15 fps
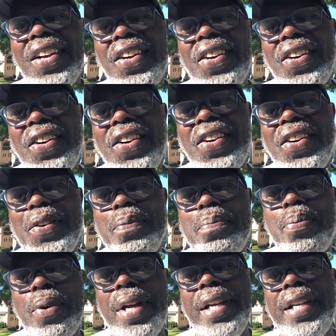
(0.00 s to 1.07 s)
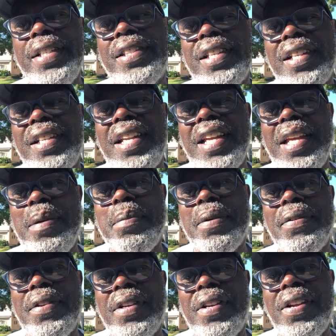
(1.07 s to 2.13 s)
oh, praise the name of
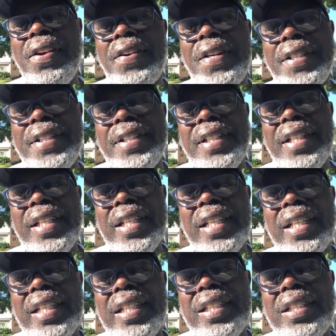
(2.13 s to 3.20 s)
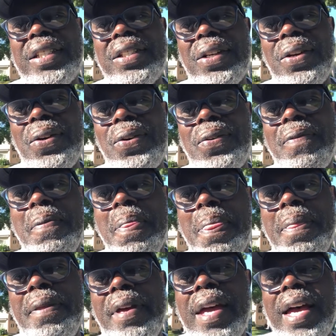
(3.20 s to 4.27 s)
the Lord. So
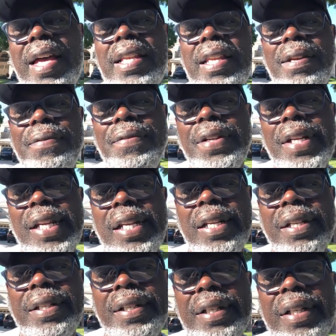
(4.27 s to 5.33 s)
I live in a